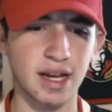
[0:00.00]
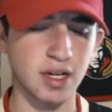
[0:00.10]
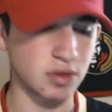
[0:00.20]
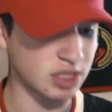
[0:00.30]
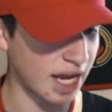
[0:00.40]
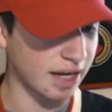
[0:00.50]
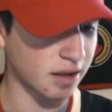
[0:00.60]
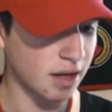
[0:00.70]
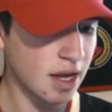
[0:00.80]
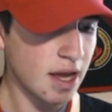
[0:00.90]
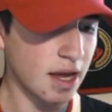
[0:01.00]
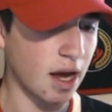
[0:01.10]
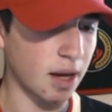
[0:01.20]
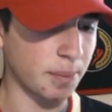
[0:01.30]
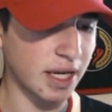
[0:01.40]
had no chance.
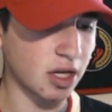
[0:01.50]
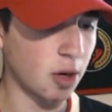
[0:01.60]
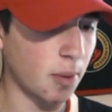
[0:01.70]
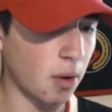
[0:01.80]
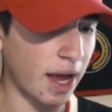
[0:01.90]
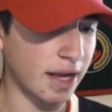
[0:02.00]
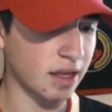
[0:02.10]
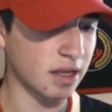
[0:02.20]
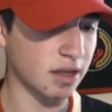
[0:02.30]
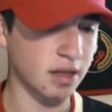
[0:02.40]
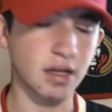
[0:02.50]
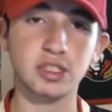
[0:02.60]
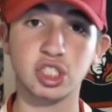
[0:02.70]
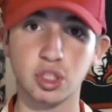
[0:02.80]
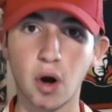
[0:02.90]
Uh, Blake Comeau
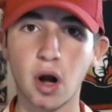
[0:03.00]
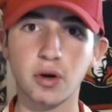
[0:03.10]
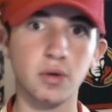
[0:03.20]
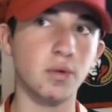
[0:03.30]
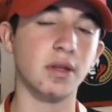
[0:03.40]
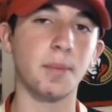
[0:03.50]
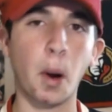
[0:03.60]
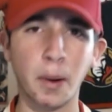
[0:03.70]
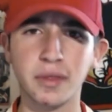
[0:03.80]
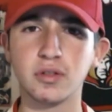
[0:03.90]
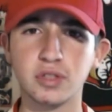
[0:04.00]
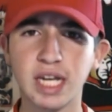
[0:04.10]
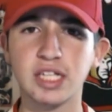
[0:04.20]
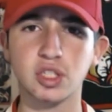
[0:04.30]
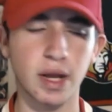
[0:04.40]
and Girard, who was a part of the
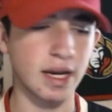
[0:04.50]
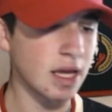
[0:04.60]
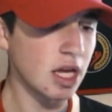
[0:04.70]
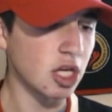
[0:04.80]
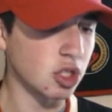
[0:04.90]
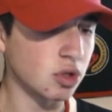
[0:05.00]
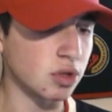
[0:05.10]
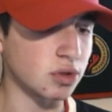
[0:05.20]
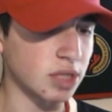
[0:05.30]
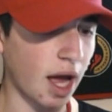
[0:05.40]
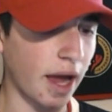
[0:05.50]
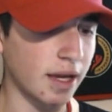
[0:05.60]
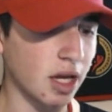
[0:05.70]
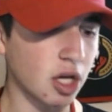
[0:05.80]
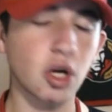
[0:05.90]
Duchene trade, 2-2
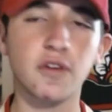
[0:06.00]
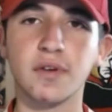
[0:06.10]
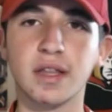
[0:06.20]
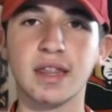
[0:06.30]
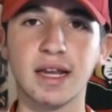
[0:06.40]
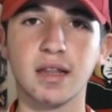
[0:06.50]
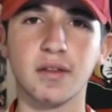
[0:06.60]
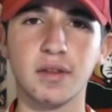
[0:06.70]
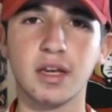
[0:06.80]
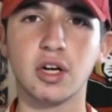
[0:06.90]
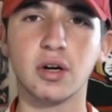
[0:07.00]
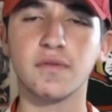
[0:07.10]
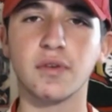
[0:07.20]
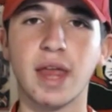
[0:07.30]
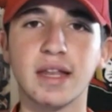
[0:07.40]
tie. Kerfoot sixth of the year
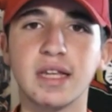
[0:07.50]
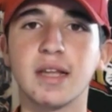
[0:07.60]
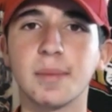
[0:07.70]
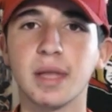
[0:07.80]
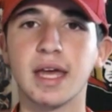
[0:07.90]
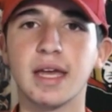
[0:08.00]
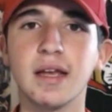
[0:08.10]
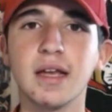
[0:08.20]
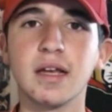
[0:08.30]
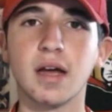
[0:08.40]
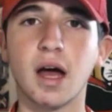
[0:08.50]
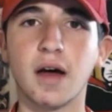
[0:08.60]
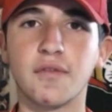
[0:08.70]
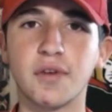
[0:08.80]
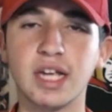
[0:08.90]
for the NCAA
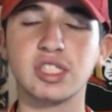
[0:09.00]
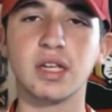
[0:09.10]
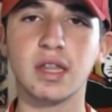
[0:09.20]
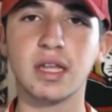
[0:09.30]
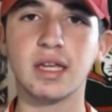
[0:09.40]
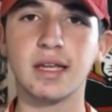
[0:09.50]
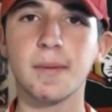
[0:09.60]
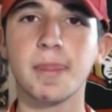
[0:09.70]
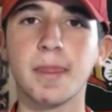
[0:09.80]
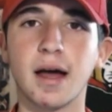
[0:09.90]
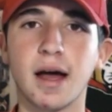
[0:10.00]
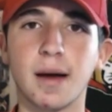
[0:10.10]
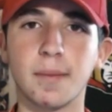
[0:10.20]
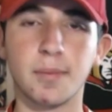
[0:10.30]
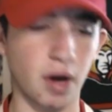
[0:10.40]
uh, free agency
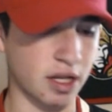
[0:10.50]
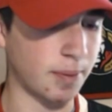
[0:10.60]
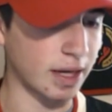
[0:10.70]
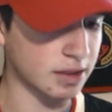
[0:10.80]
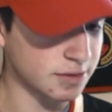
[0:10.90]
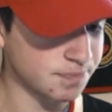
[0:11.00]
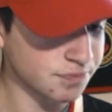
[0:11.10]
uh, prospect.